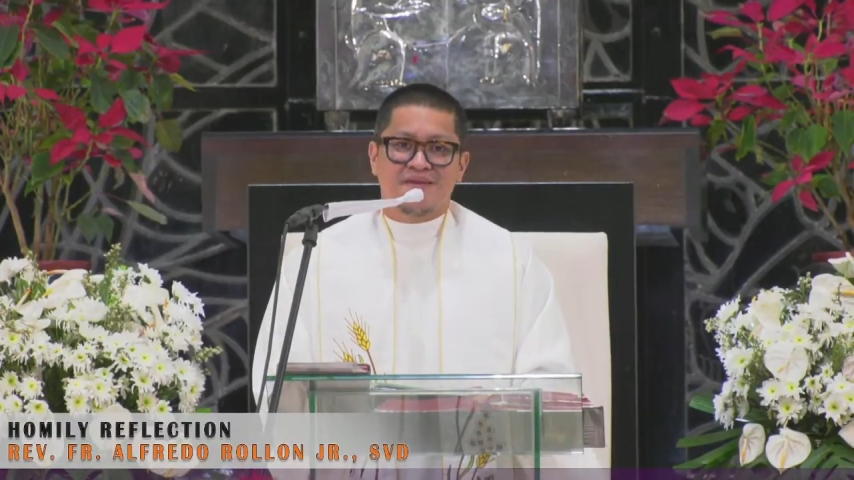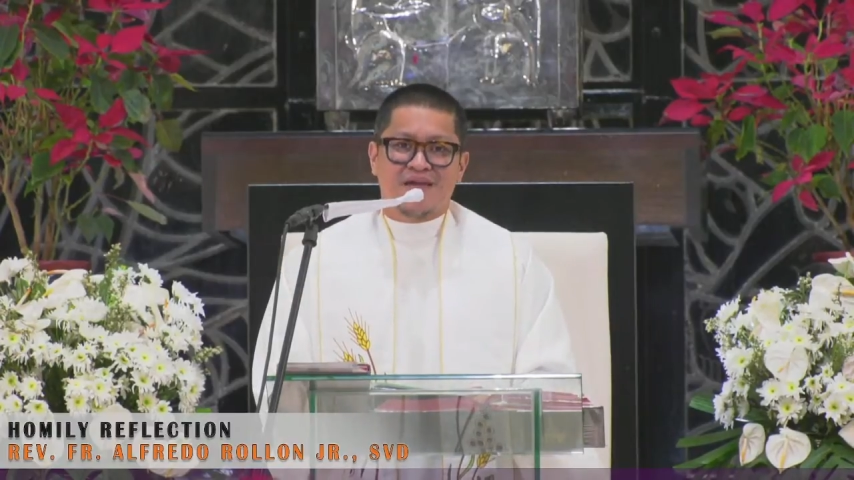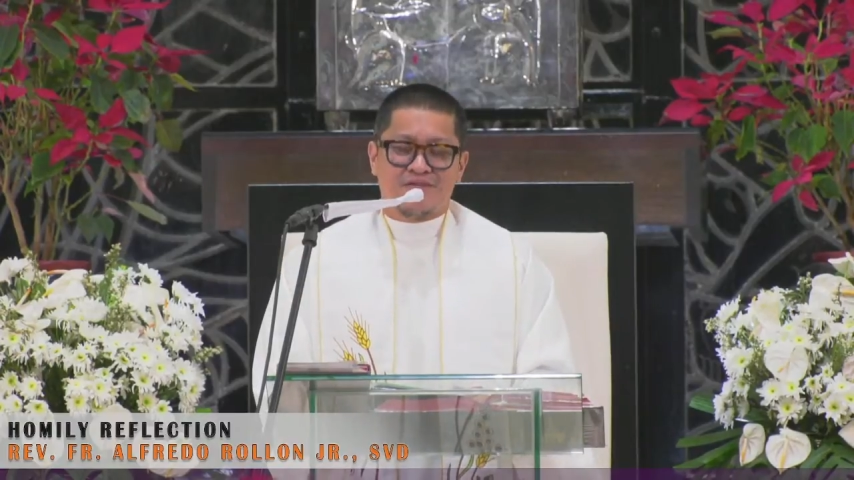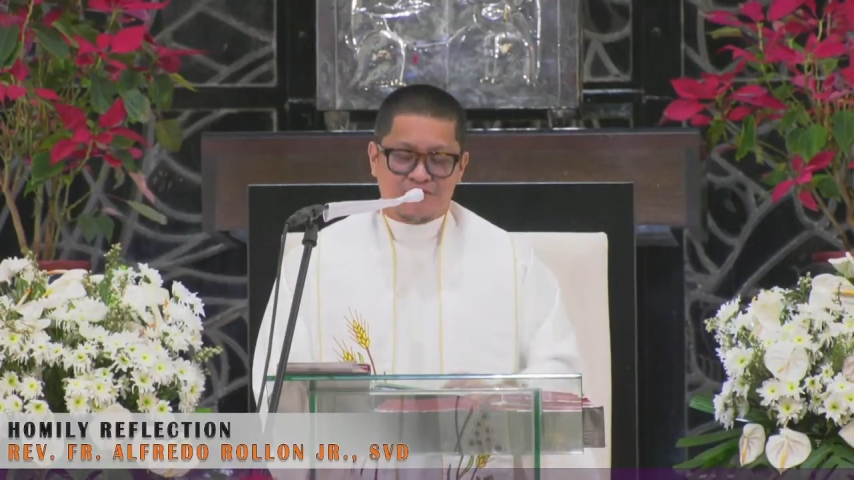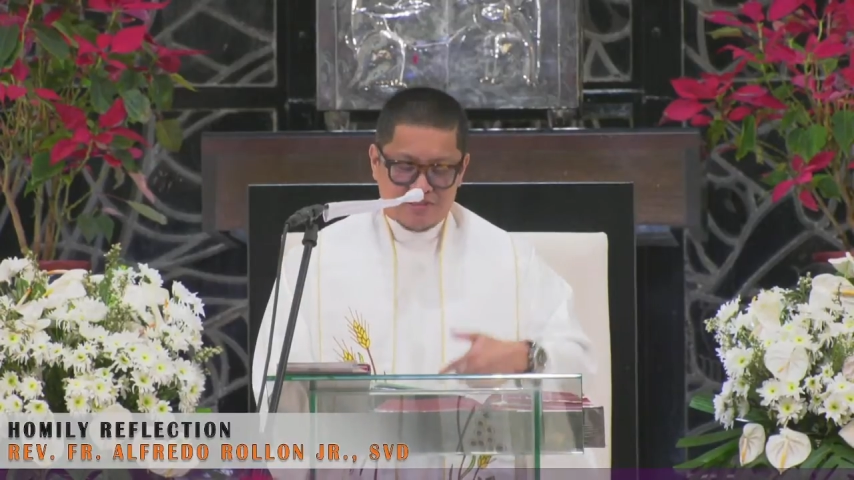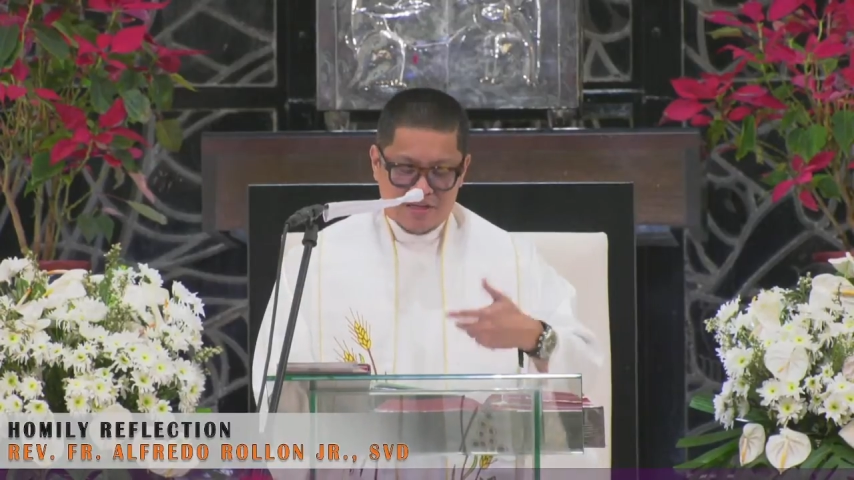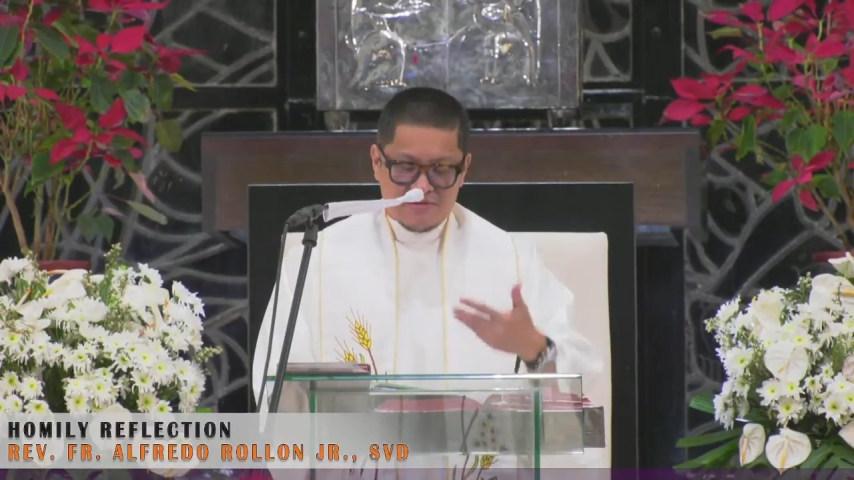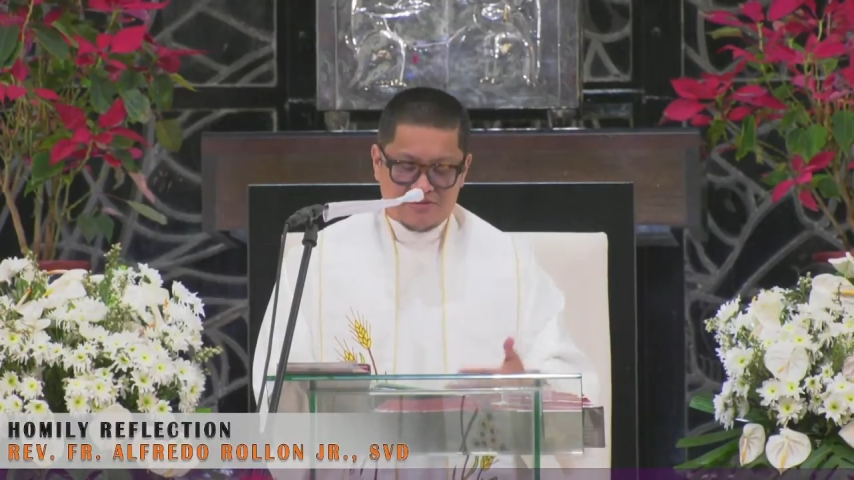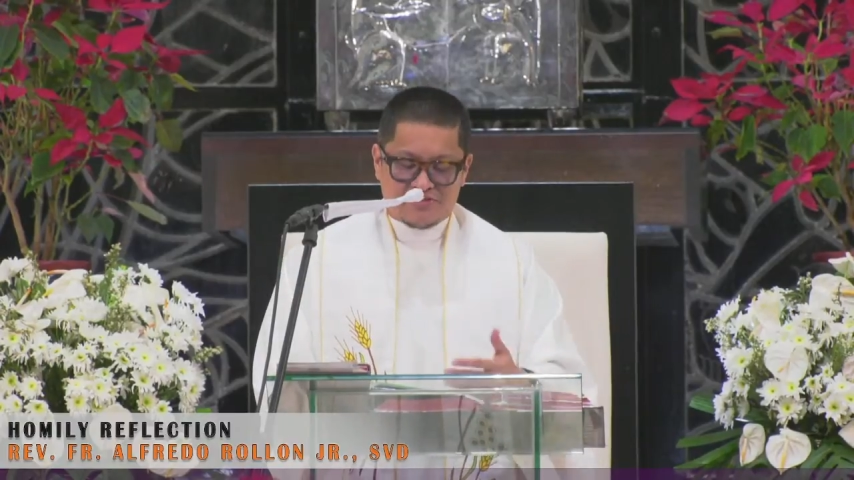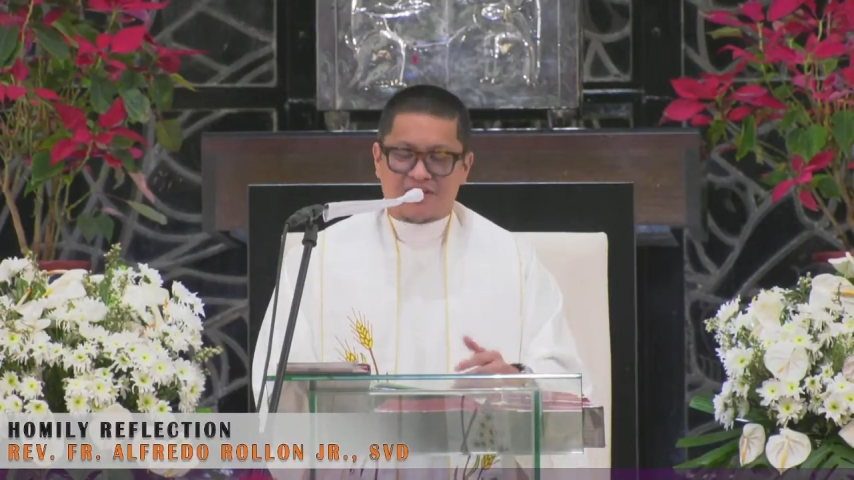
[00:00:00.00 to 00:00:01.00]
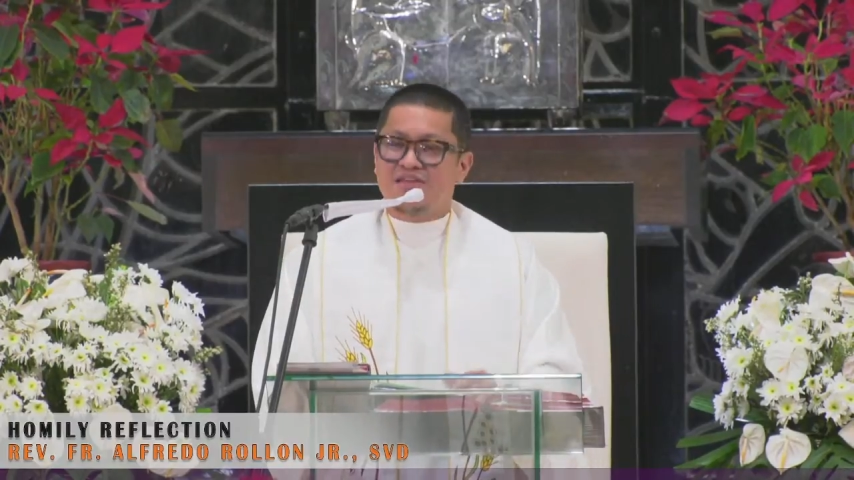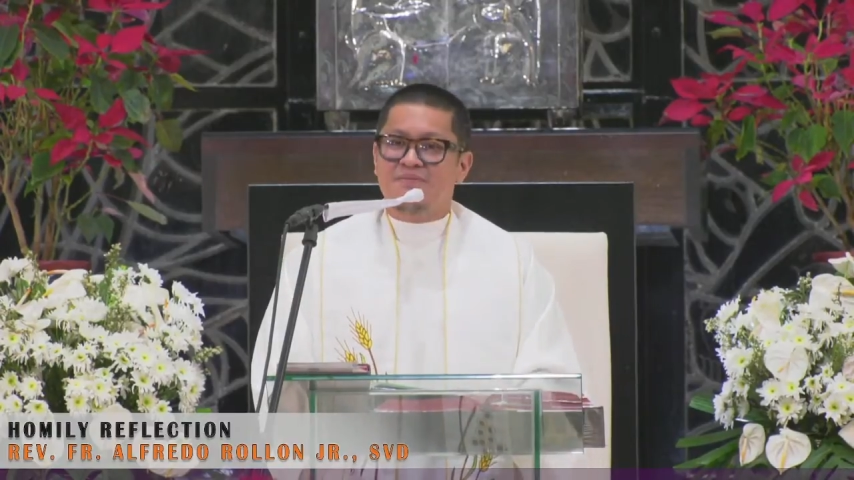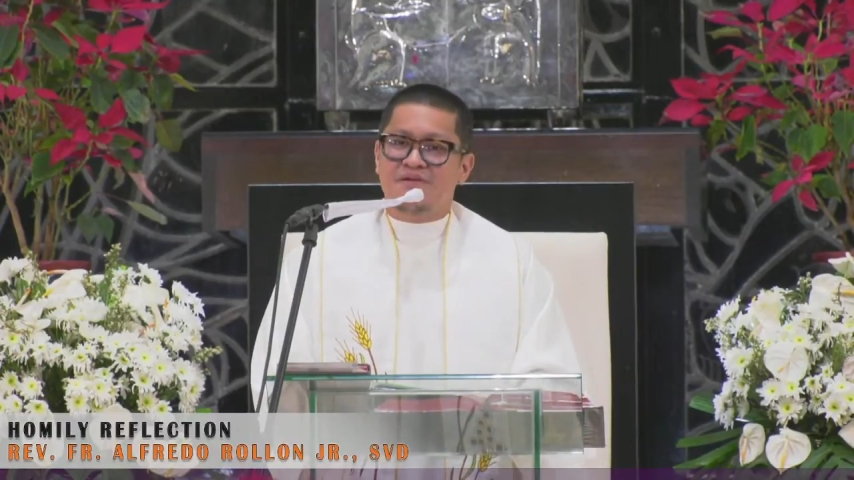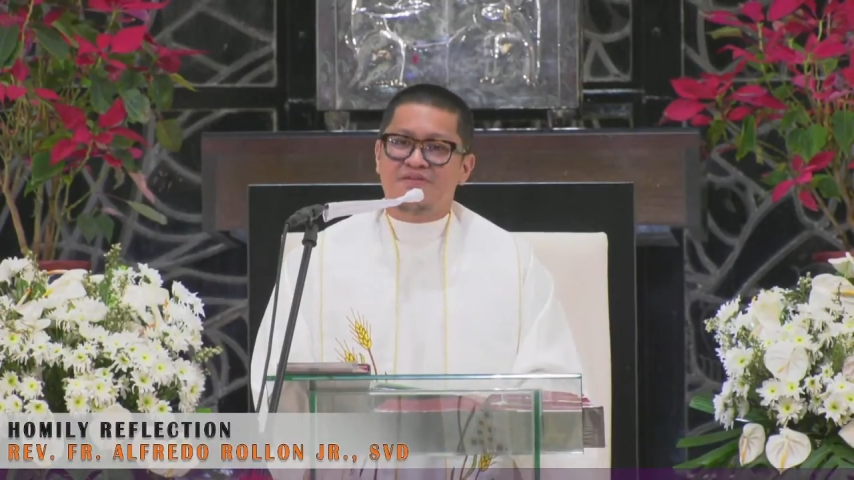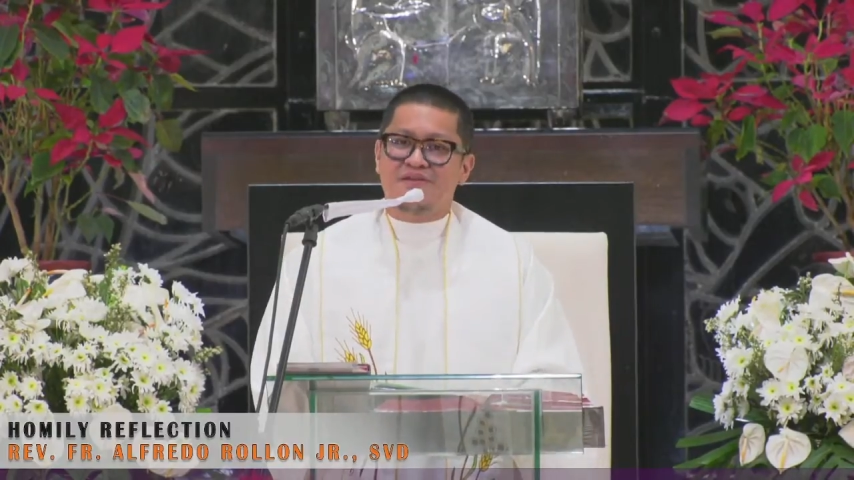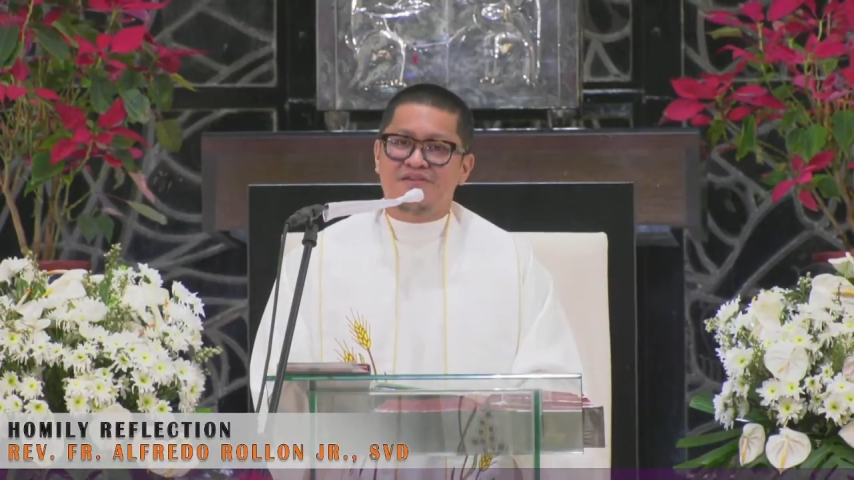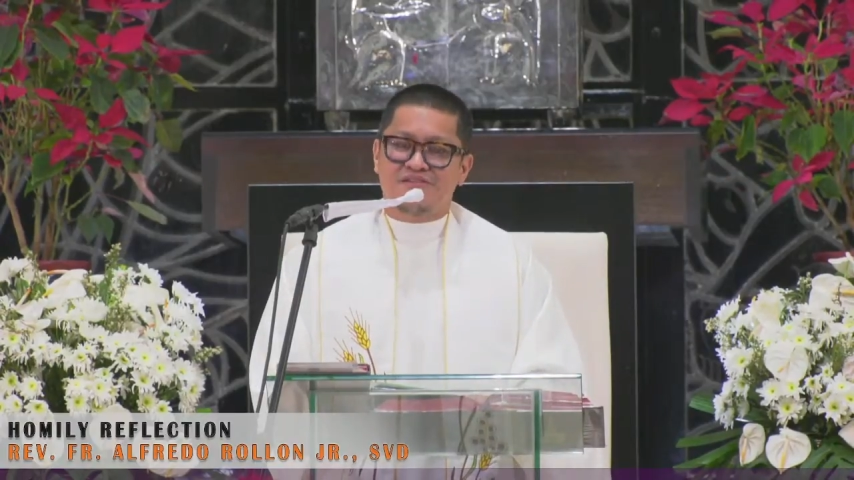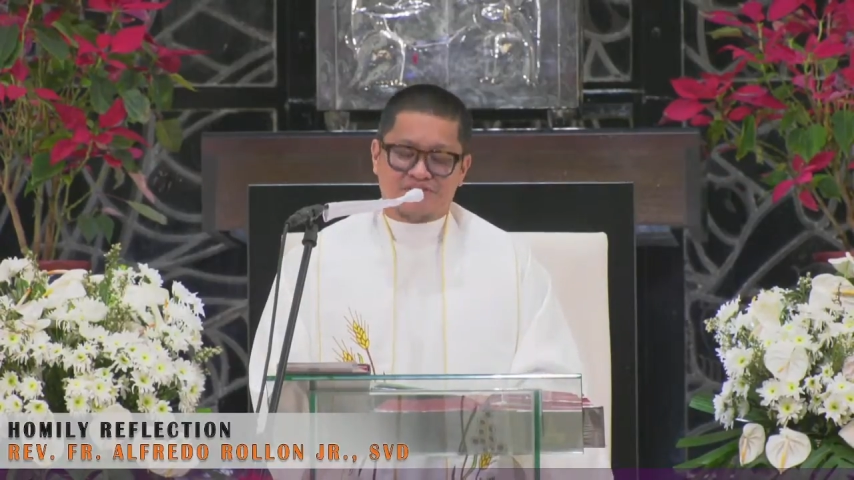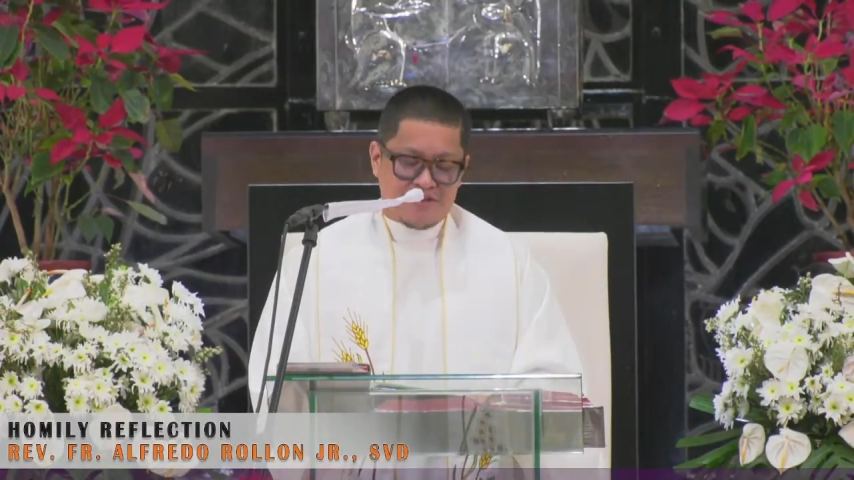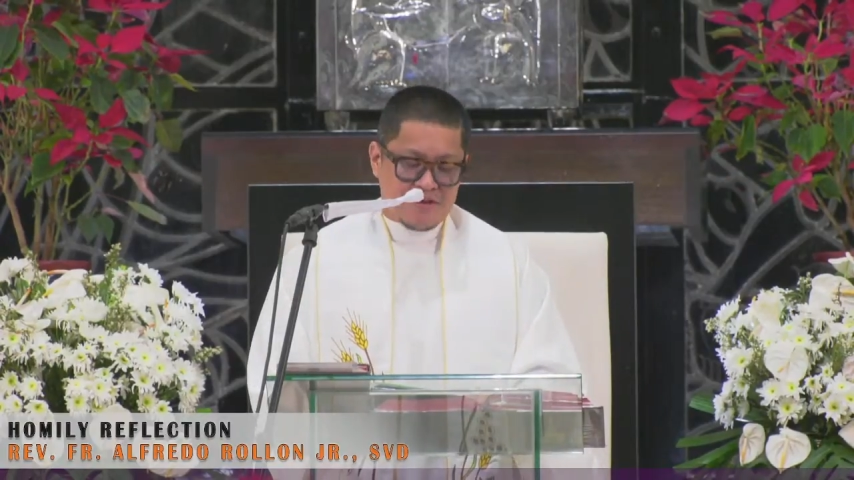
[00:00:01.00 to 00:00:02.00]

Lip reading: every time I stand up in this